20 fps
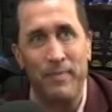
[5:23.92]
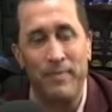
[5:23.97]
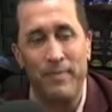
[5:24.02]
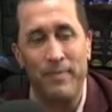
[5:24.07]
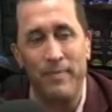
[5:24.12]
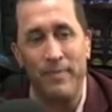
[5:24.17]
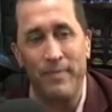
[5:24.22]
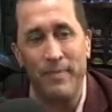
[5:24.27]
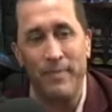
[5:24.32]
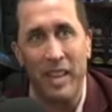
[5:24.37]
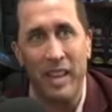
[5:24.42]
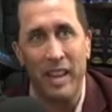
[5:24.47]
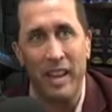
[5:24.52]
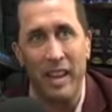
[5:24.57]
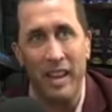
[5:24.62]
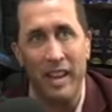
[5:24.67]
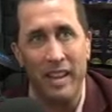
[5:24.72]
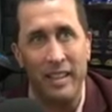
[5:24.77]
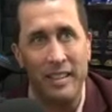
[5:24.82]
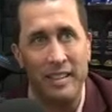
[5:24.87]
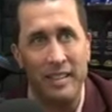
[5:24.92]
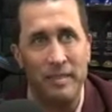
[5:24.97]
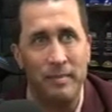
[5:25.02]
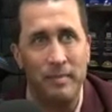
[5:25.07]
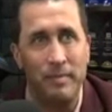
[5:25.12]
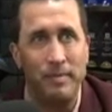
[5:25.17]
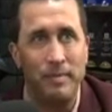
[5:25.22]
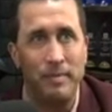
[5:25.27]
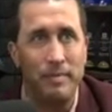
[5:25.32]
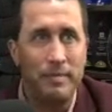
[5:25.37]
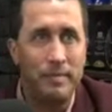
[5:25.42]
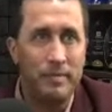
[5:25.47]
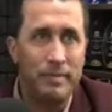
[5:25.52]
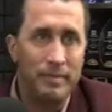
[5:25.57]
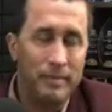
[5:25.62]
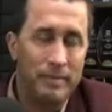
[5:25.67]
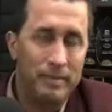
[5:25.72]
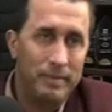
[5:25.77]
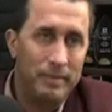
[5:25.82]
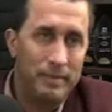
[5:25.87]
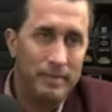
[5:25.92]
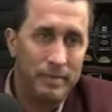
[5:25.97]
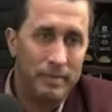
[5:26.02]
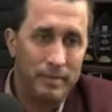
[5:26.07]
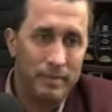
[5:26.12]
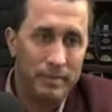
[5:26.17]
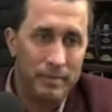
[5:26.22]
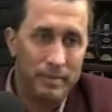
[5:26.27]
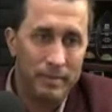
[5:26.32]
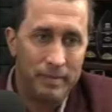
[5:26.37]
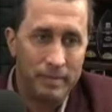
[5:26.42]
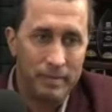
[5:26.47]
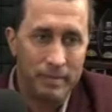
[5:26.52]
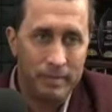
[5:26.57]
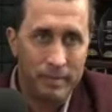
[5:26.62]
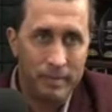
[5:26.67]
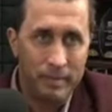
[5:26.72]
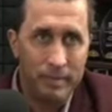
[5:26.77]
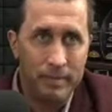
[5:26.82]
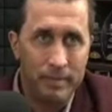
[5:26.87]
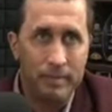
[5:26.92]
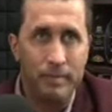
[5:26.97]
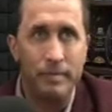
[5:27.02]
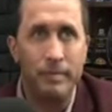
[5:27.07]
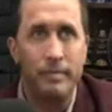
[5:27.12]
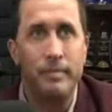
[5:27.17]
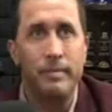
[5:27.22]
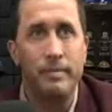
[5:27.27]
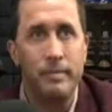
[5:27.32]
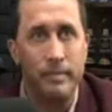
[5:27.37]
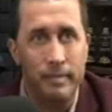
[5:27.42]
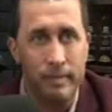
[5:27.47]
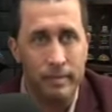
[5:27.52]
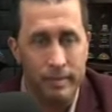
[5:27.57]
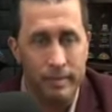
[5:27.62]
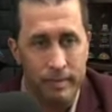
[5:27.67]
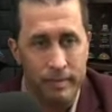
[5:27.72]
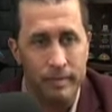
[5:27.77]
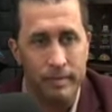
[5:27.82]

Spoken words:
The person shown says nothing.